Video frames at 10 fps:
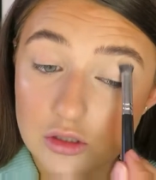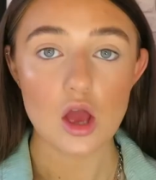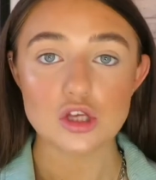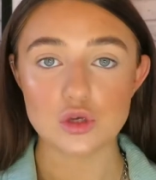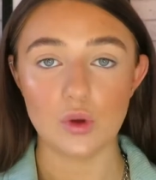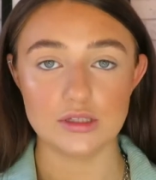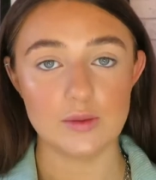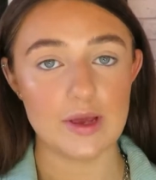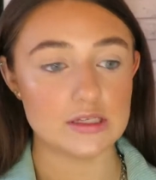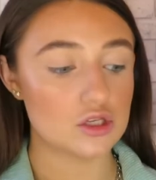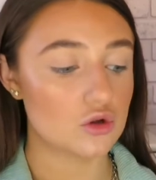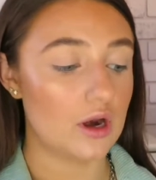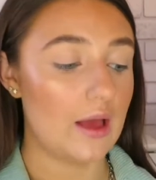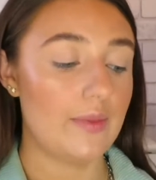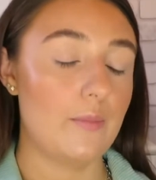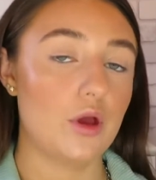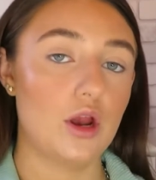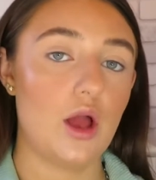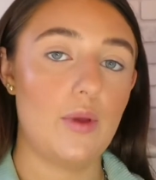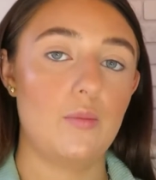So once the base is done, I'm then going to
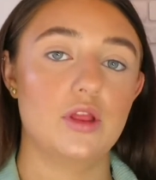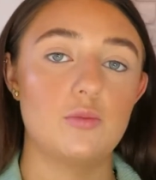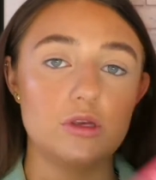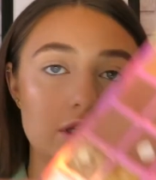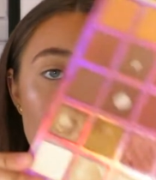go in with the Beauty